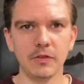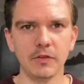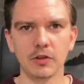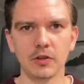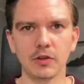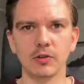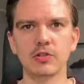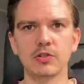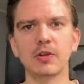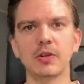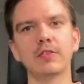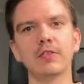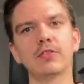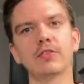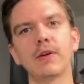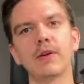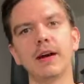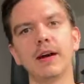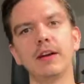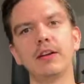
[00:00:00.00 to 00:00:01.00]
So just
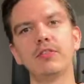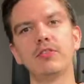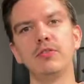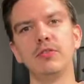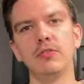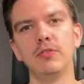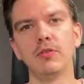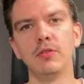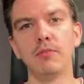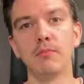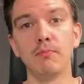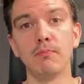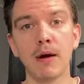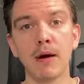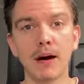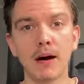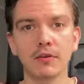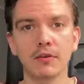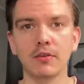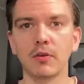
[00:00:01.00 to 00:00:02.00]
try to
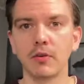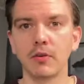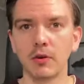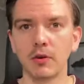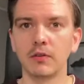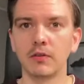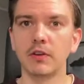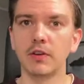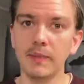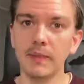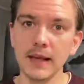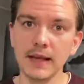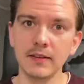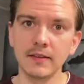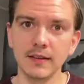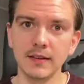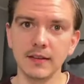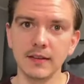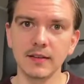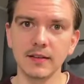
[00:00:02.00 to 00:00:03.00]
master all of the
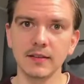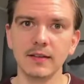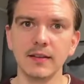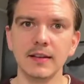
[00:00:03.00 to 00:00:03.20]
basics.